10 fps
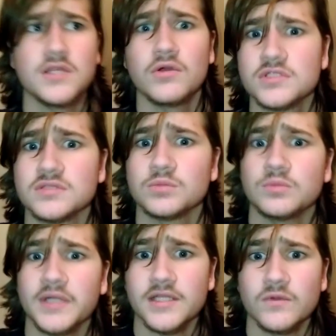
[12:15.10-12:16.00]
noticeable
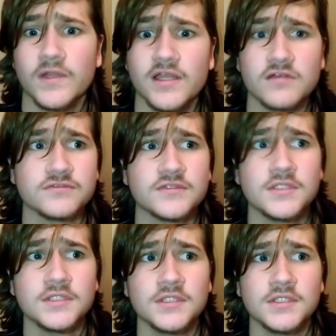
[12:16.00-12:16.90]
by the way I've
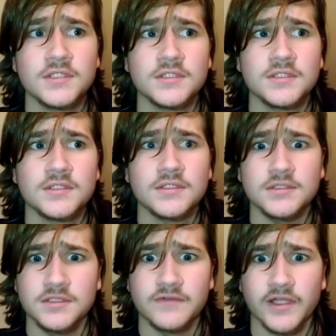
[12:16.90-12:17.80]

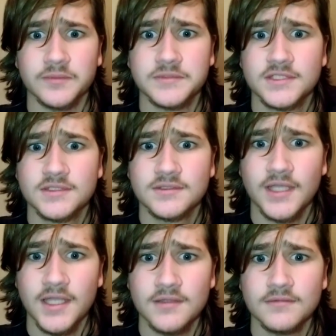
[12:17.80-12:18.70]
developed
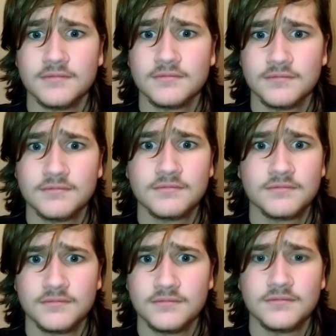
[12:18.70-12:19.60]
and
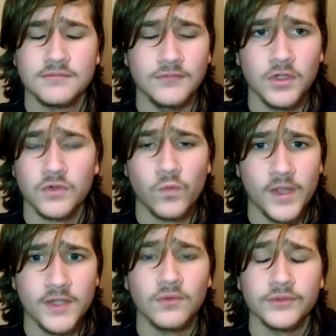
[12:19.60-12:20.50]
look
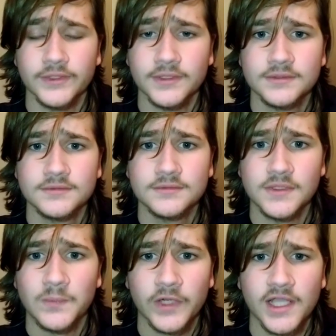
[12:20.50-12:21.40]
way older
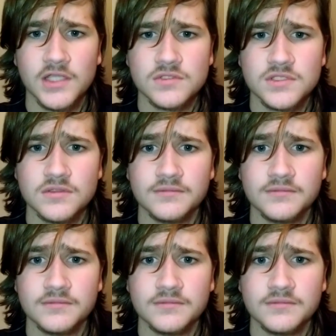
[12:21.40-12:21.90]
than what I used to.